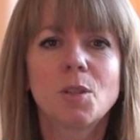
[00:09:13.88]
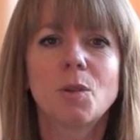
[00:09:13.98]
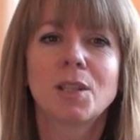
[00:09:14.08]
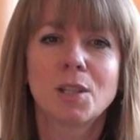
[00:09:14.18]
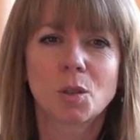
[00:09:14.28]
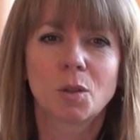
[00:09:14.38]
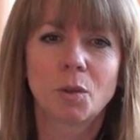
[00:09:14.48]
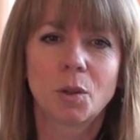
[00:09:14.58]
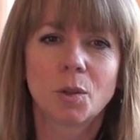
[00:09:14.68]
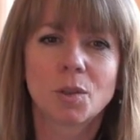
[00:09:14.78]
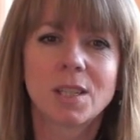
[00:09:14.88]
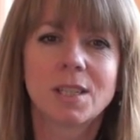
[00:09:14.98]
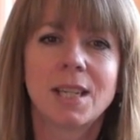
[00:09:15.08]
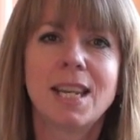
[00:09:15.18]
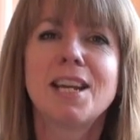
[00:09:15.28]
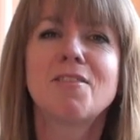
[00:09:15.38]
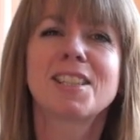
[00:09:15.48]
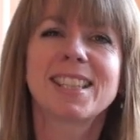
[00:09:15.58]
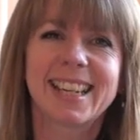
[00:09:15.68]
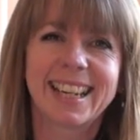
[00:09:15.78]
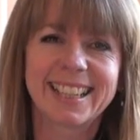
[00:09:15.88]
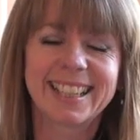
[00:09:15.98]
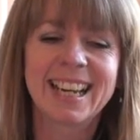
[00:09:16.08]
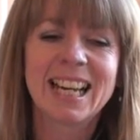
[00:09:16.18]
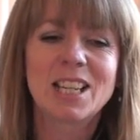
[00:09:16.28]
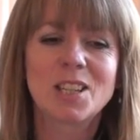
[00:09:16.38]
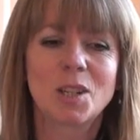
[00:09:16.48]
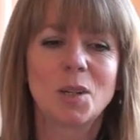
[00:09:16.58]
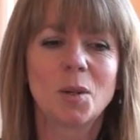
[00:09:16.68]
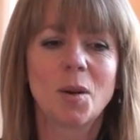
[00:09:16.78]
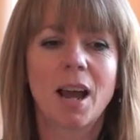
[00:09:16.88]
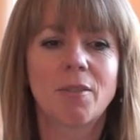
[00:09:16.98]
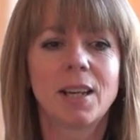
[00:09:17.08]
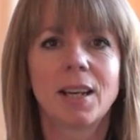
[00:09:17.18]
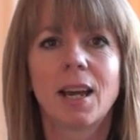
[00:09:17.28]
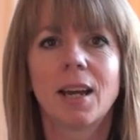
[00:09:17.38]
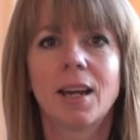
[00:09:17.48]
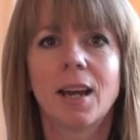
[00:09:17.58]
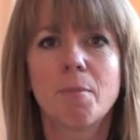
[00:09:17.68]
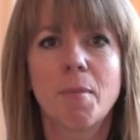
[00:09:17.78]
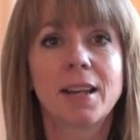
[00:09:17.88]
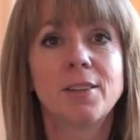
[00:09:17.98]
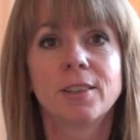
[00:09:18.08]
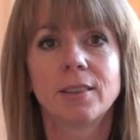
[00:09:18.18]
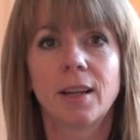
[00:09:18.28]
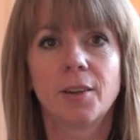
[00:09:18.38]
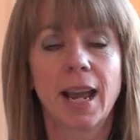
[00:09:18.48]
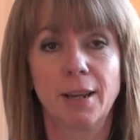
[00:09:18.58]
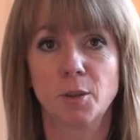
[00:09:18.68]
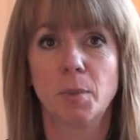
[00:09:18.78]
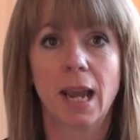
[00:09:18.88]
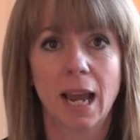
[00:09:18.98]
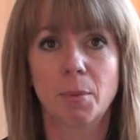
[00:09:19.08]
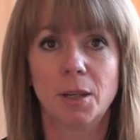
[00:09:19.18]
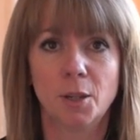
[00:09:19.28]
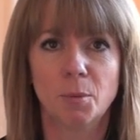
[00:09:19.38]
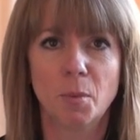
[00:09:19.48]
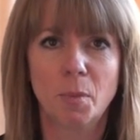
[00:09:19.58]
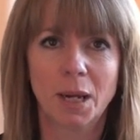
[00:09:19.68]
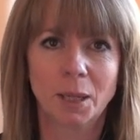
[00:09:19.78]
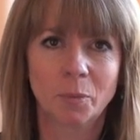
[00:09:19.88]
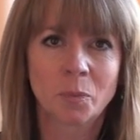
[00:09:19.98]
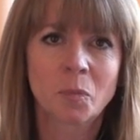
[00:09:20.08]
doing this sort of course is the nearest thing to having a manual on how to be a happy human being.